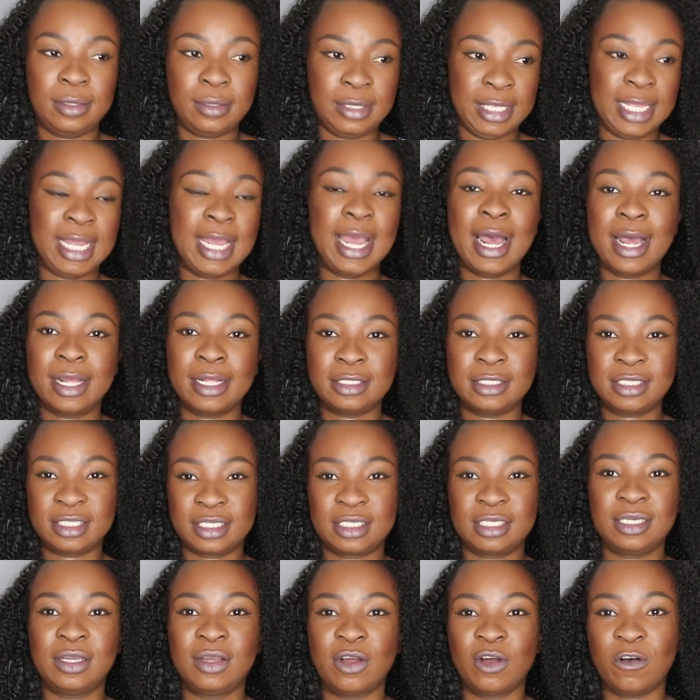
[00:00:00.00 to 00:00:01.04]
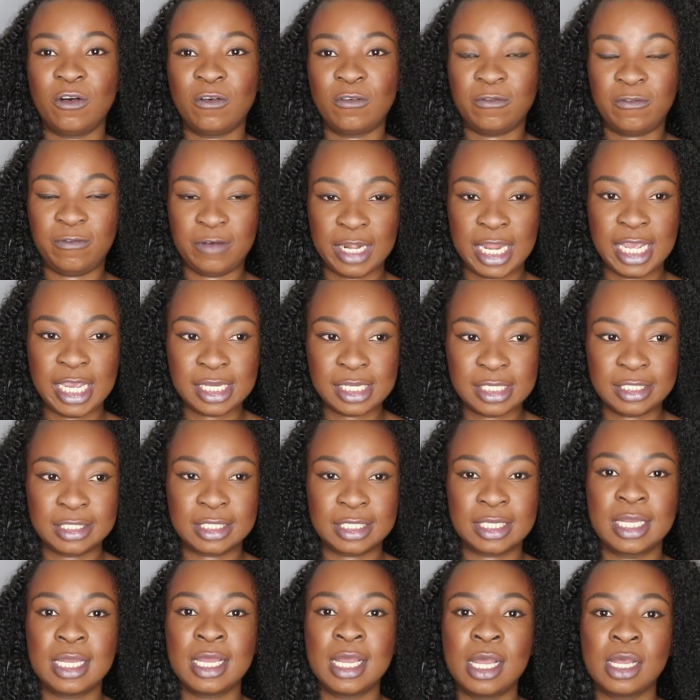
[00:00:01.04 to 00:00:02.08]
yards of
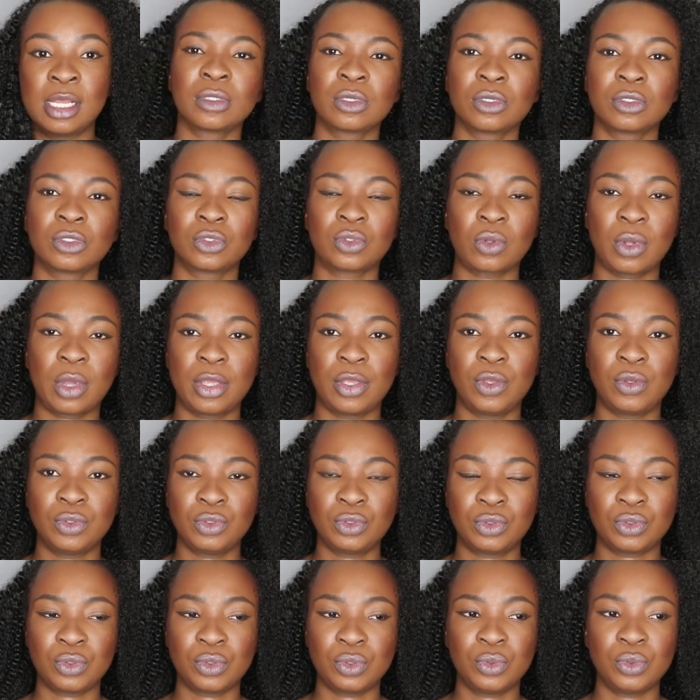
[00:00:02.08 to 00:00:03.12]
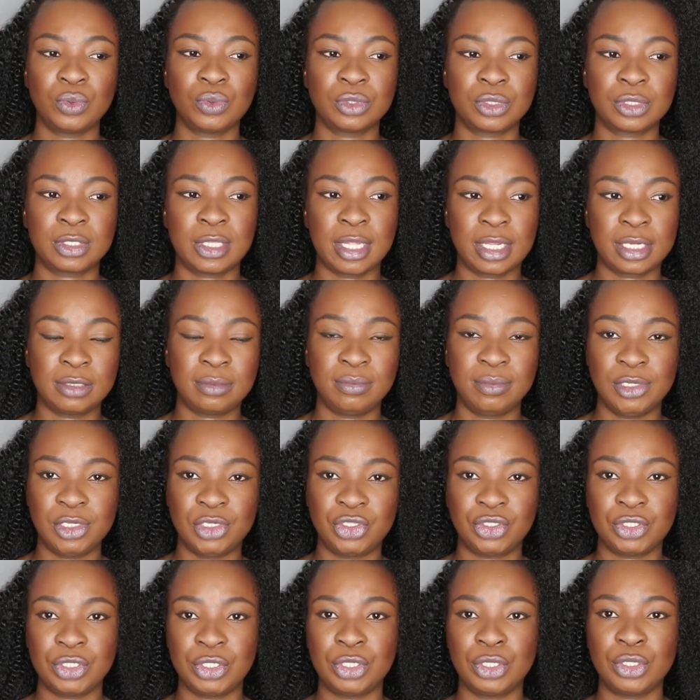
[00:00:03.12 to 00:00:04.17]
lace. So I used to use that
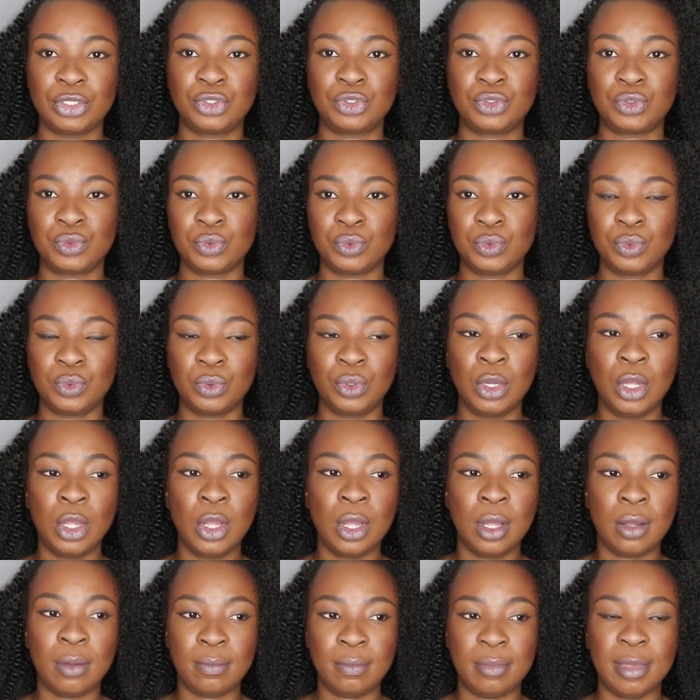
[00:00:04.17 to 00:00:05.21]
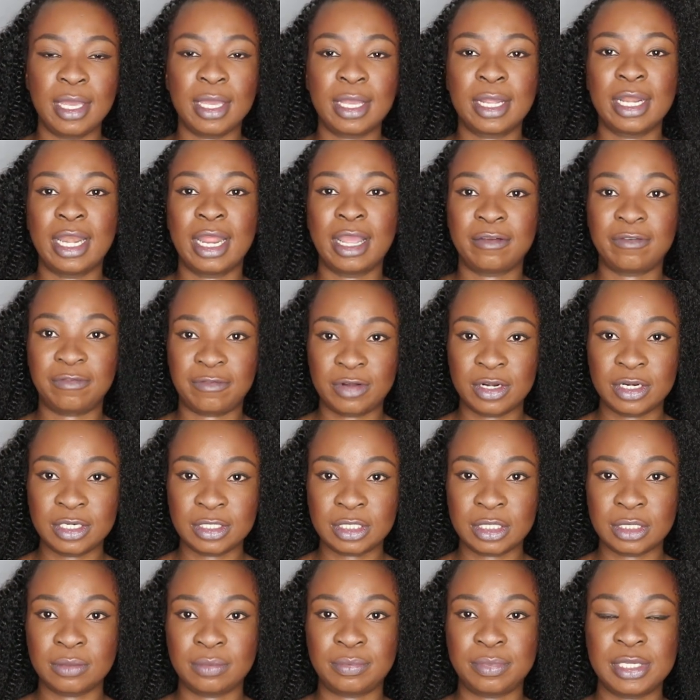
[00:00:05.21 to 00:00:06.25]
machine to make like
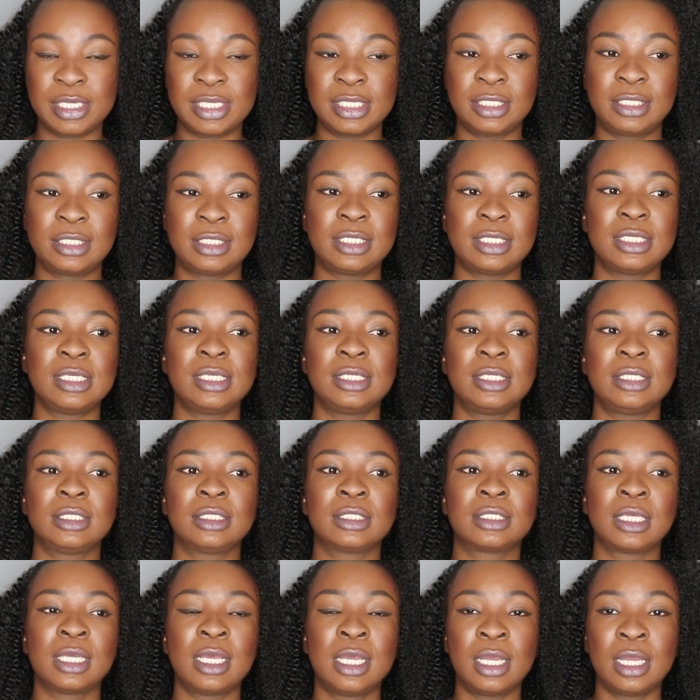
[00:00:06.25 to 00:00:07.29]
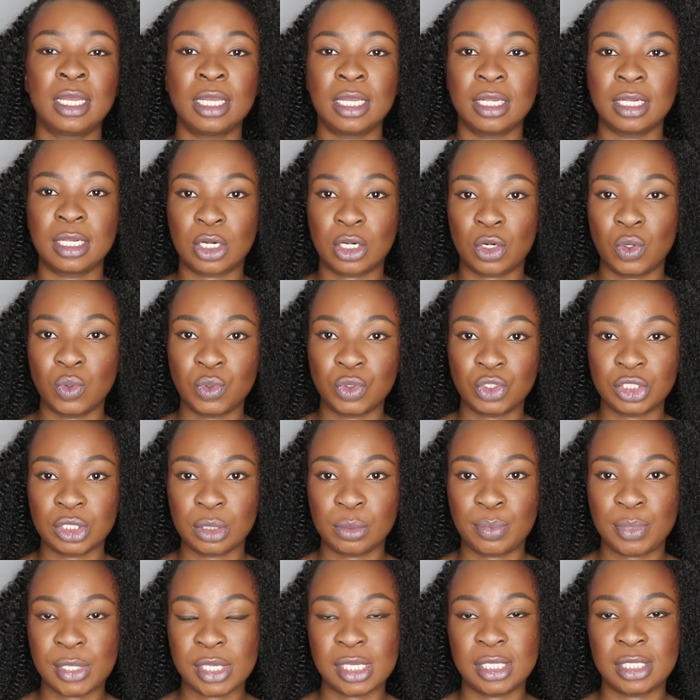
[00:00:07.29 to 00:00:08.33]
frontal pieces,
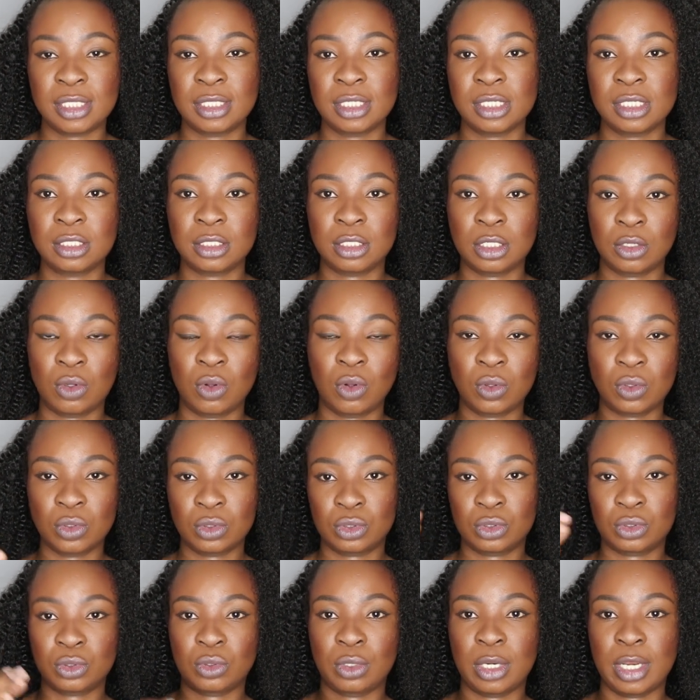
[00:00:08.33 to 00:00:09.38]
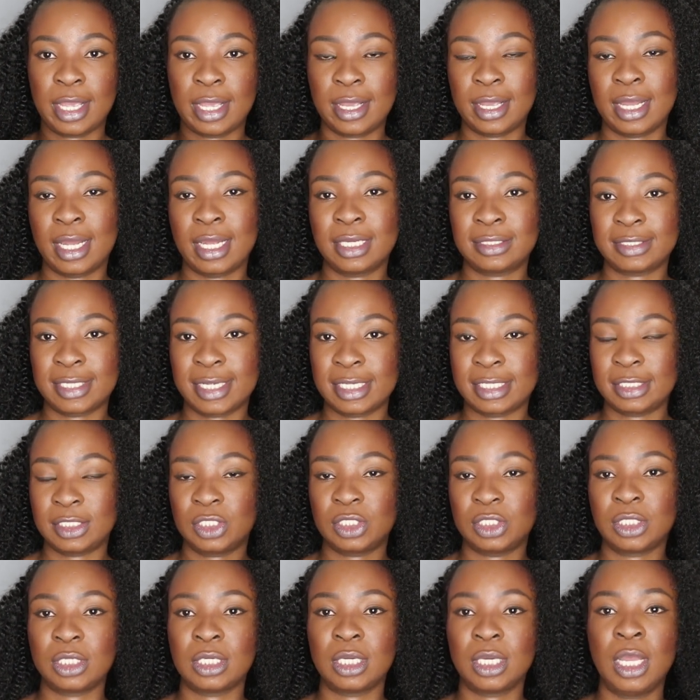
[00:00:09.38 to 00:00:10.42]
closure pieces, and also like
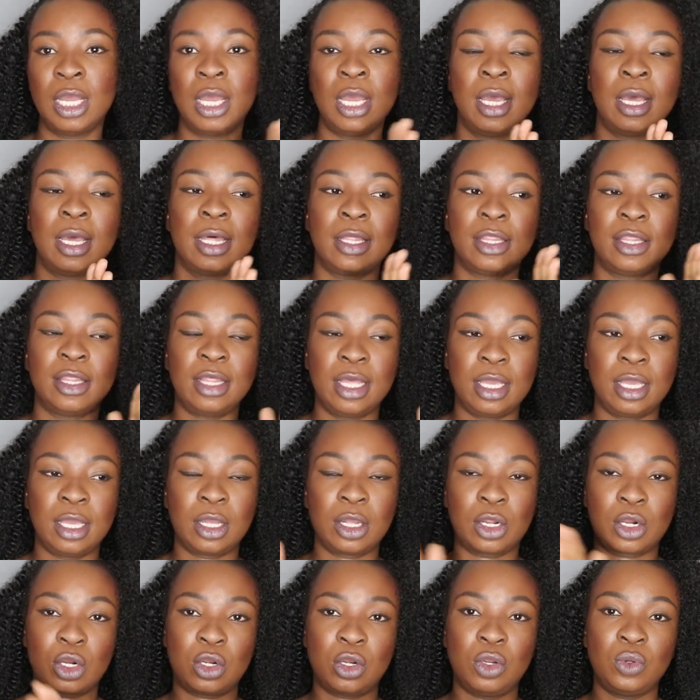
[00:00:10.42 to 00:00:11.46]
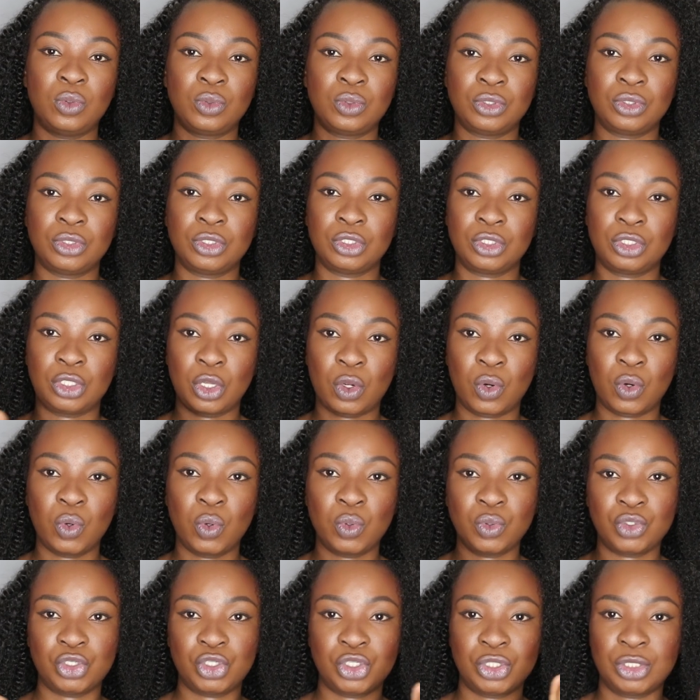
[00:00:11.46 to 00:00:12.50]
attaching the
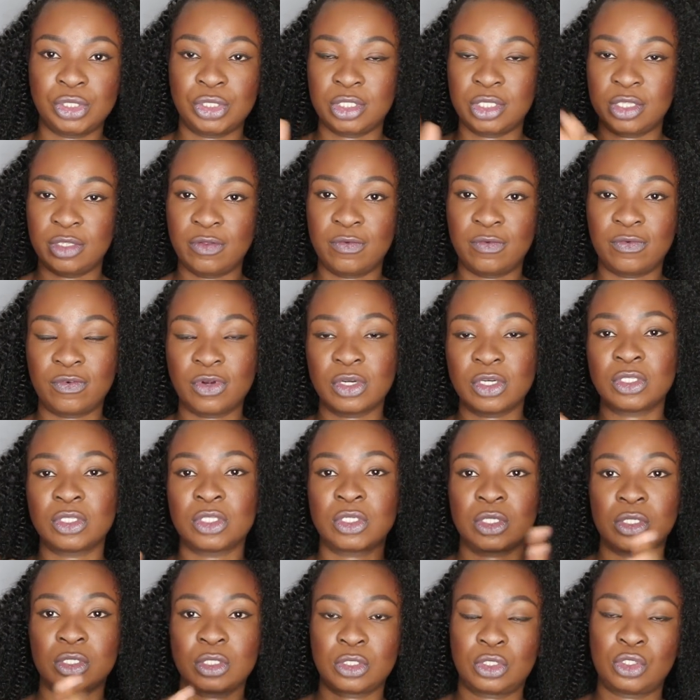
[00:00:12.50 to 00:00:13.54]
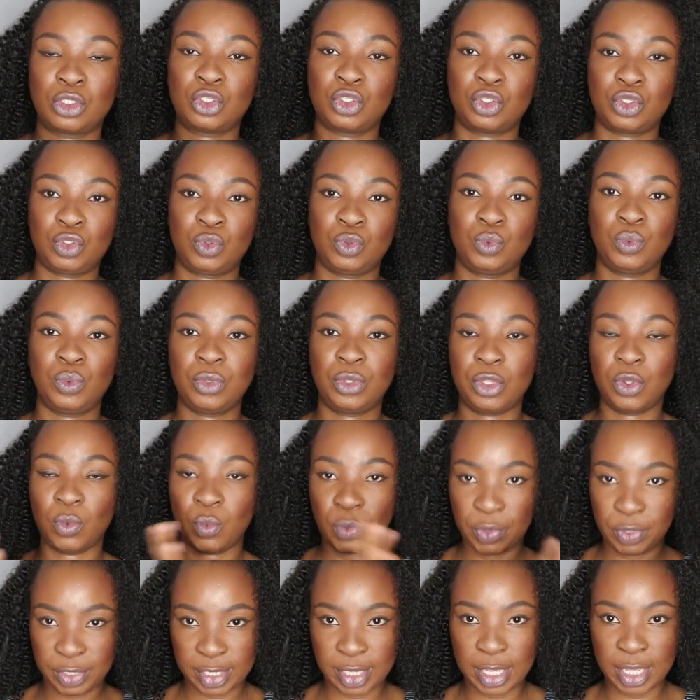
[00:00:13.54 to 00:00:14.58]
closures and the frontals to the
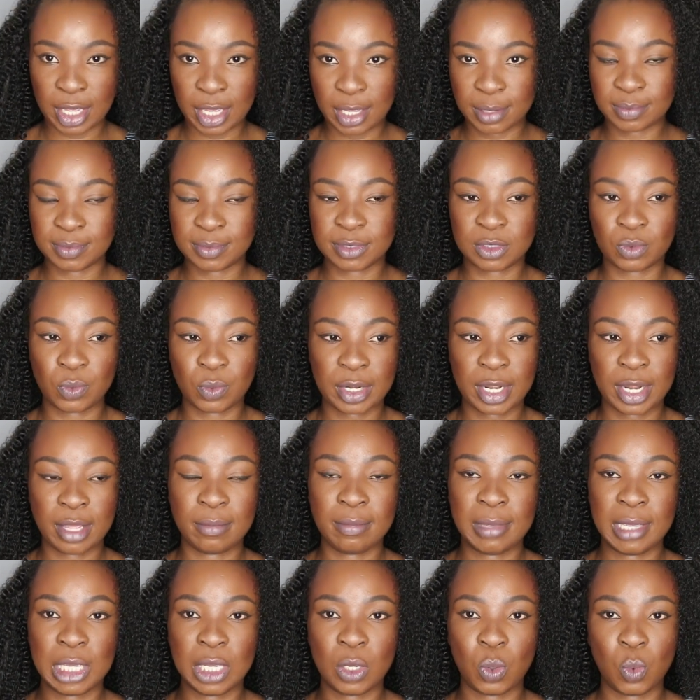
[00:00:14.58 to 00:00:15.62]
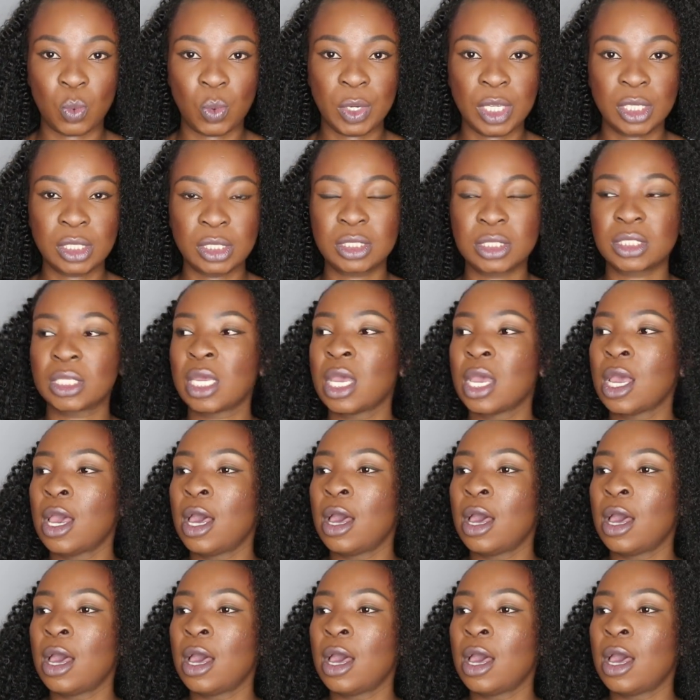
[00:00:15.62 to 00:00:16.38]
wig caps when I make wigs.